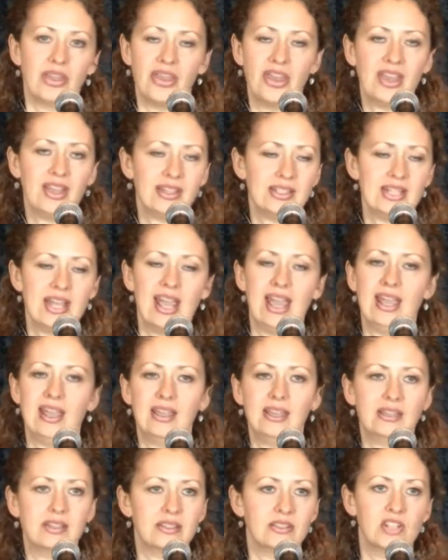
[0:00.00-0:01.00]
think
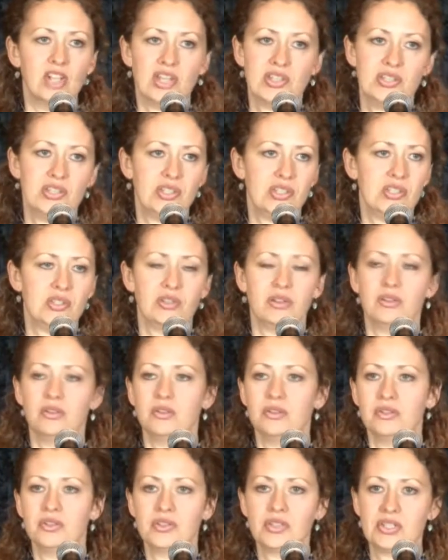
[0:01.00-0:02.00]
tank, justice
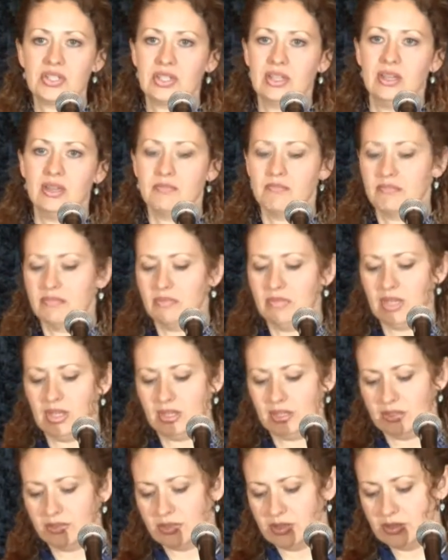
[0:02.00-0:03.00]
circles, um,
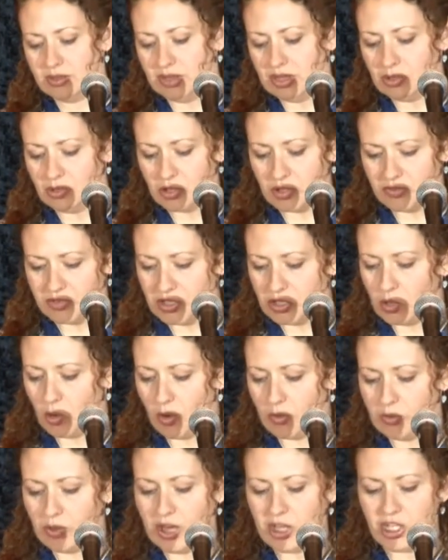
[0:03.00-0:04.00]
uh, Legal Services
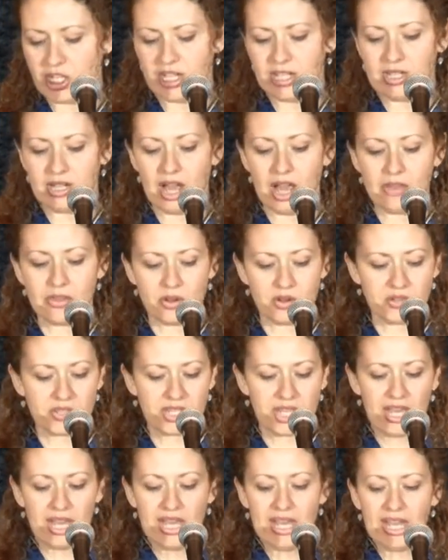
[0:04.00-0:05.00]
Corporation, and
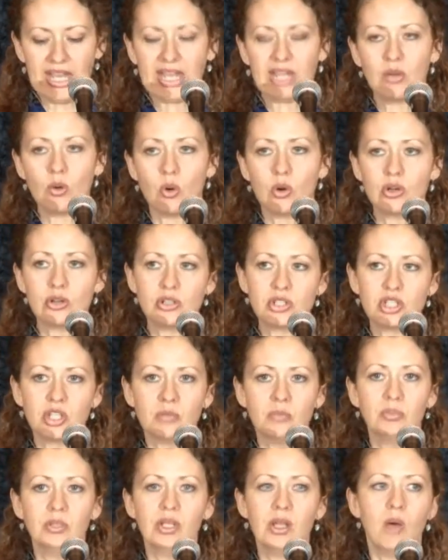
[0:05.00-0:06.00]
others in order
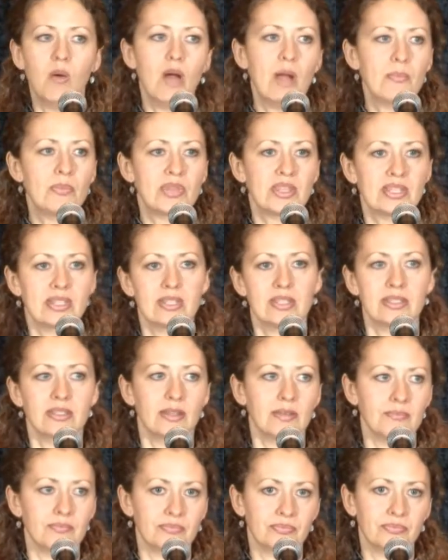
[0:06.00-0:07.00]
to blow up the
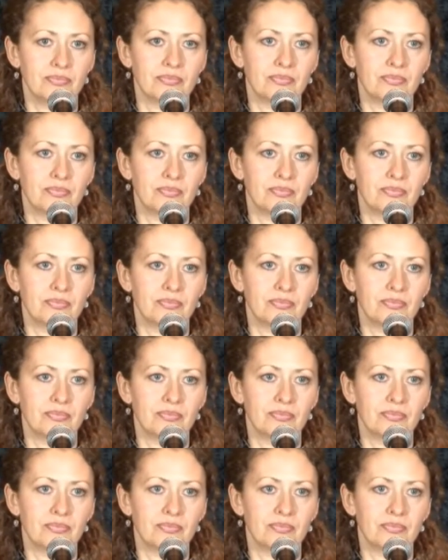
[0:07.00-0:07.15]
system